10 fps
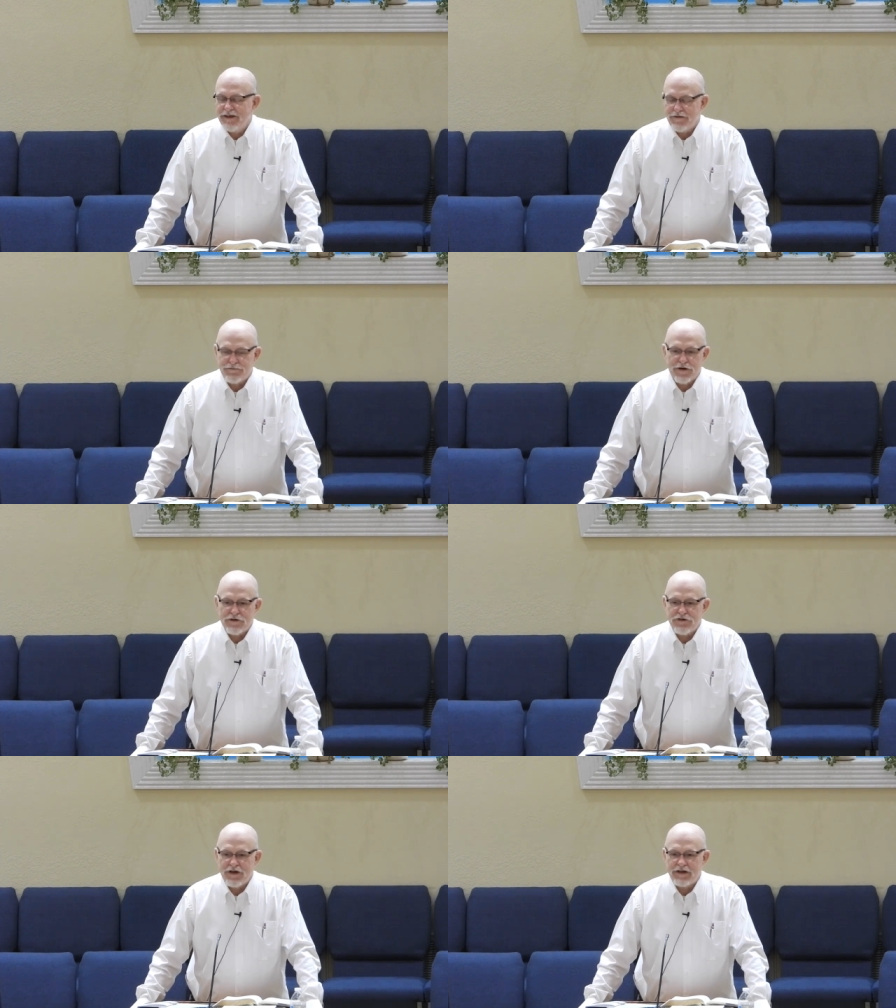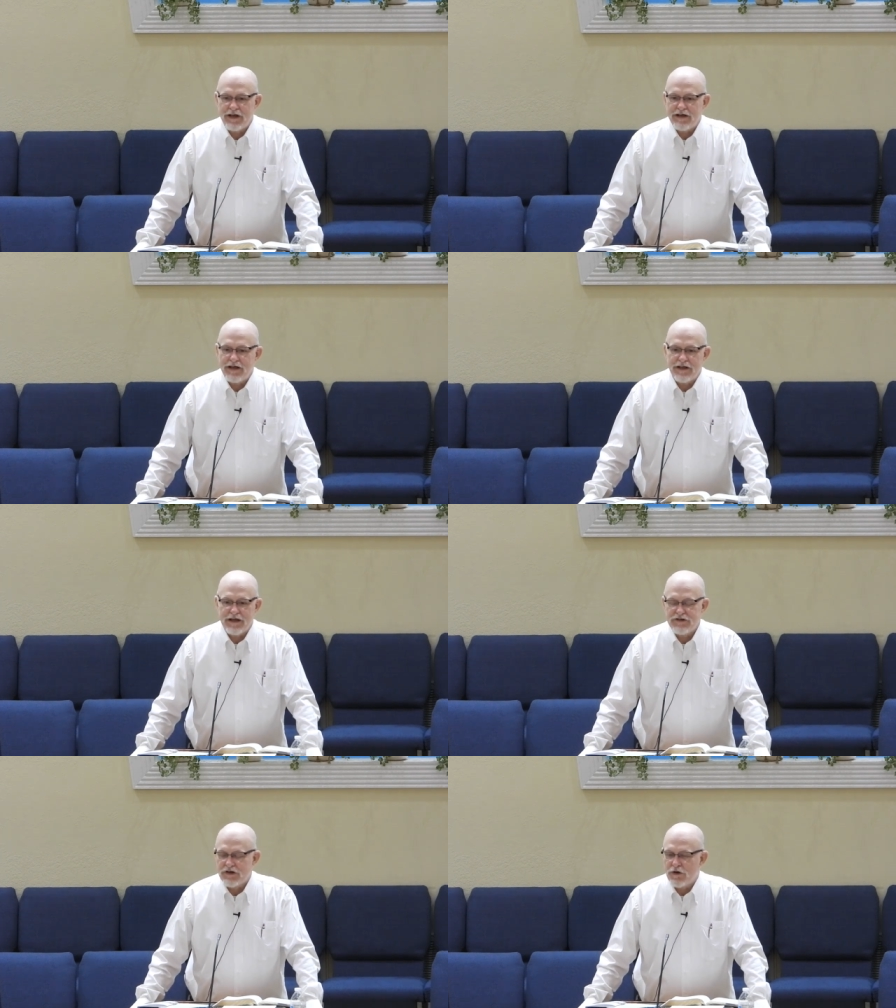The first thing they did,
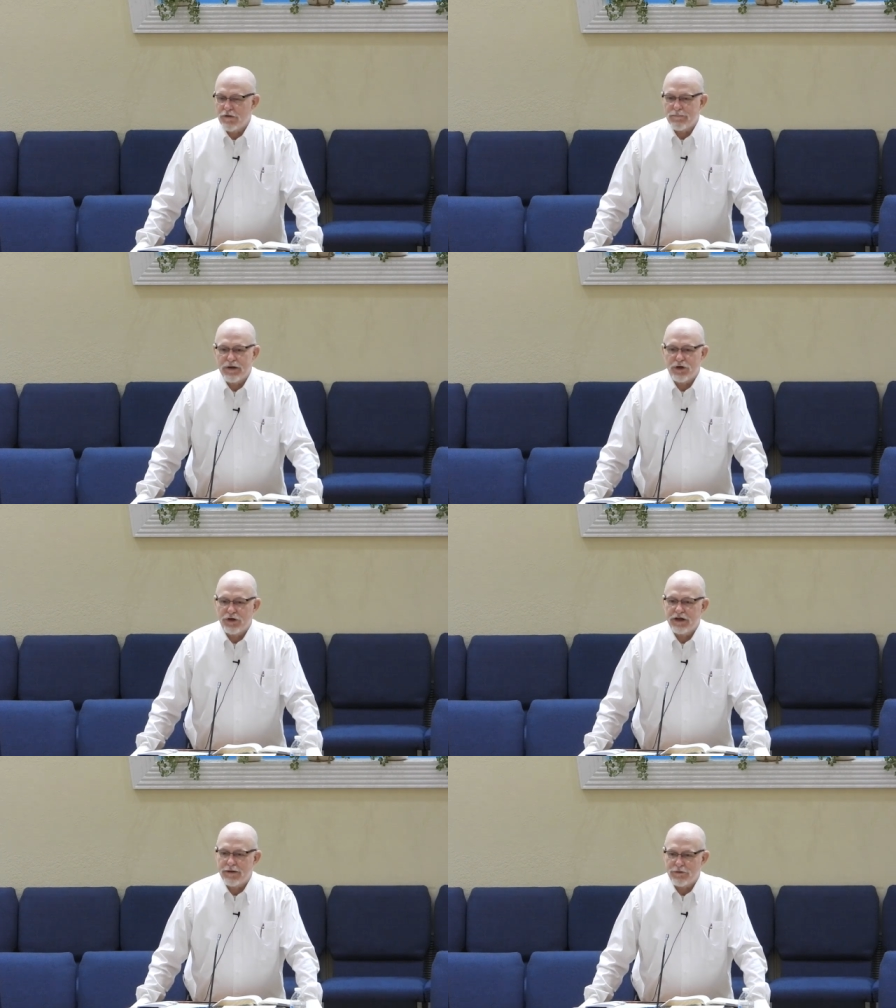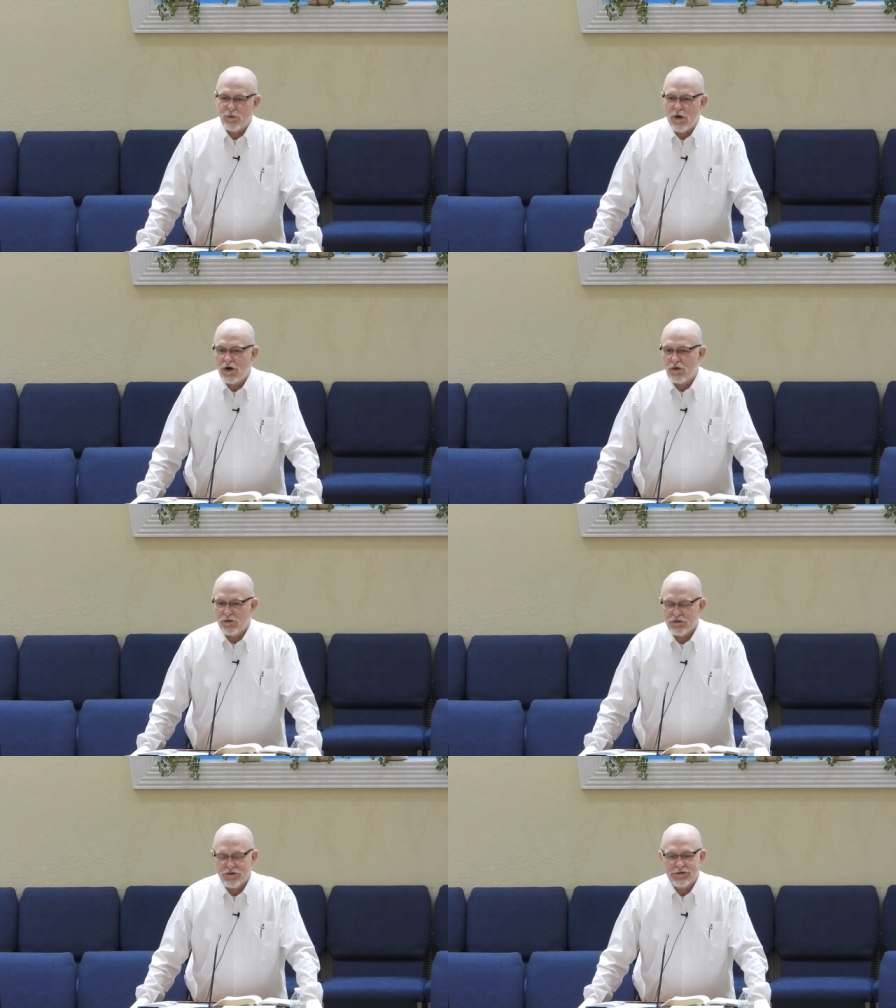they started building up the
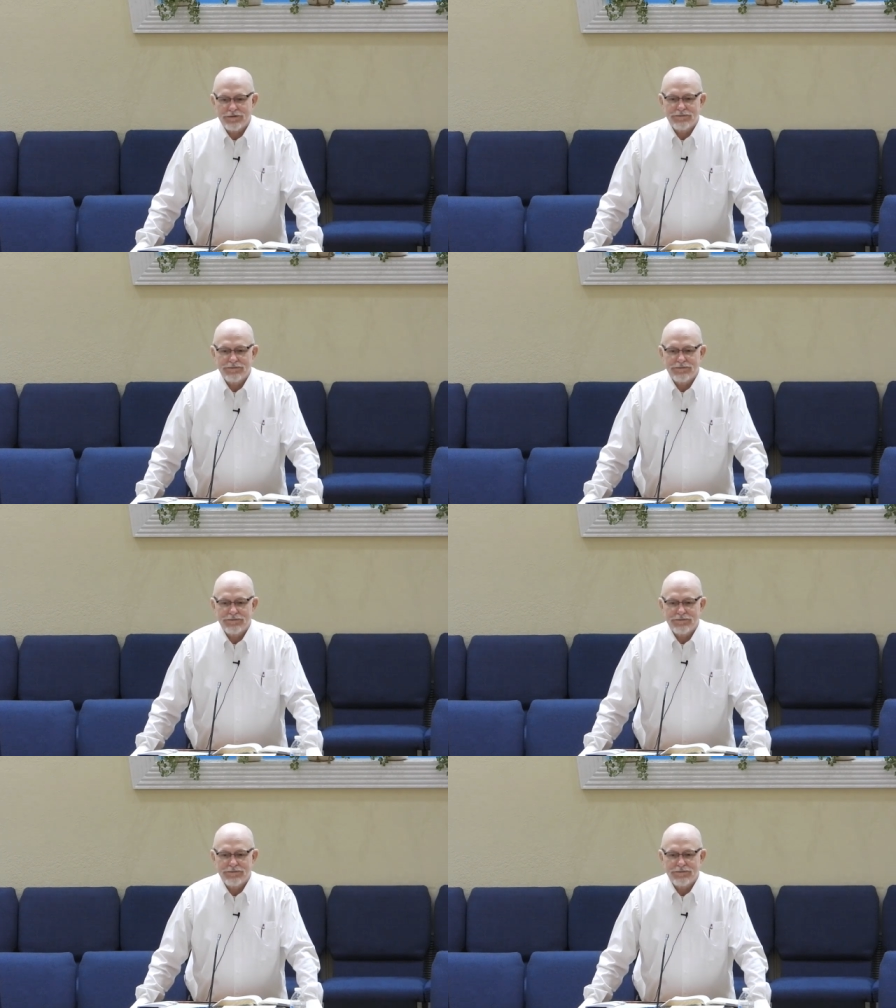walls